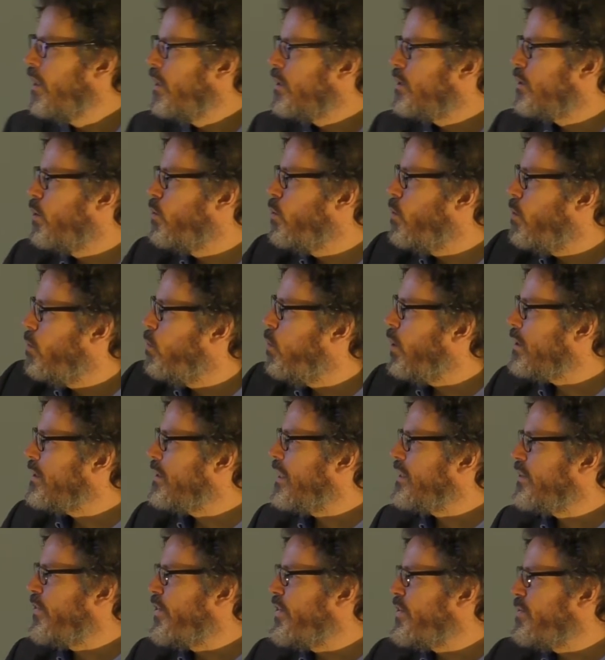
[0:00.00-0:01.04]
So what
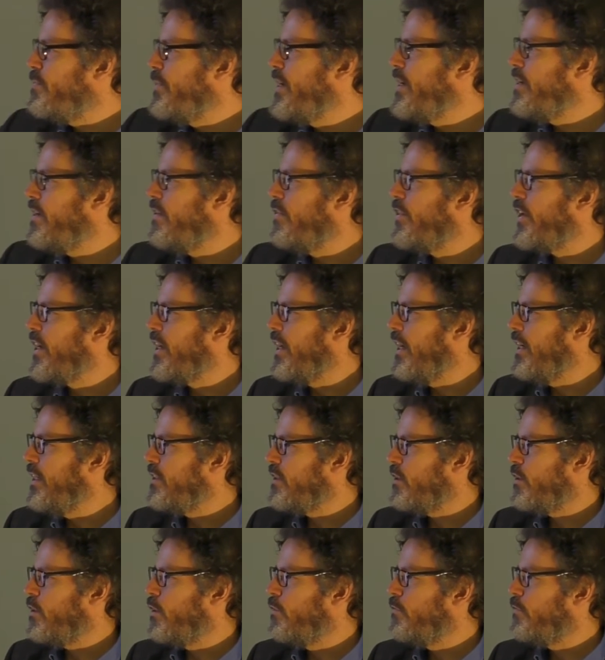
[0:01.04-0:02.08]
does this mean in the
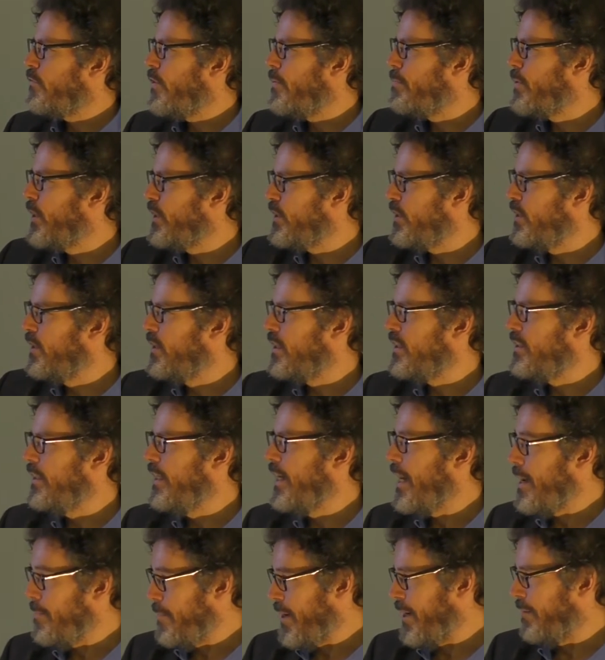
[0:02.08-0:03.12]
case of the prisoner's
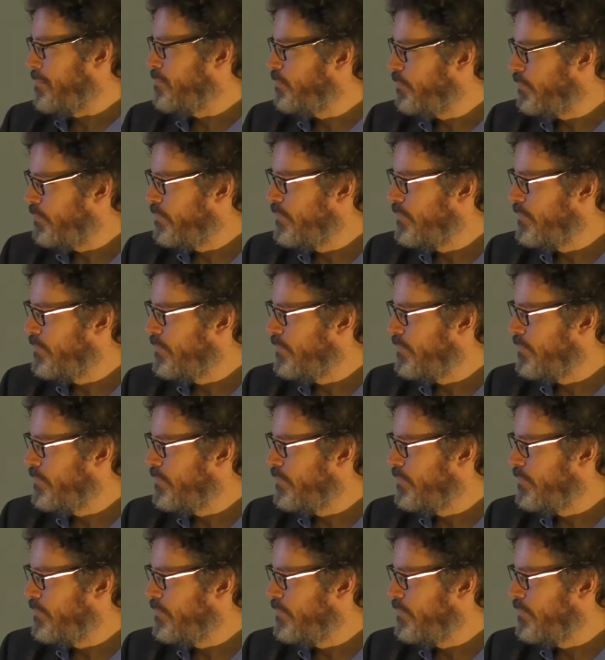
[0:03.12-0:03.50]
dilemma?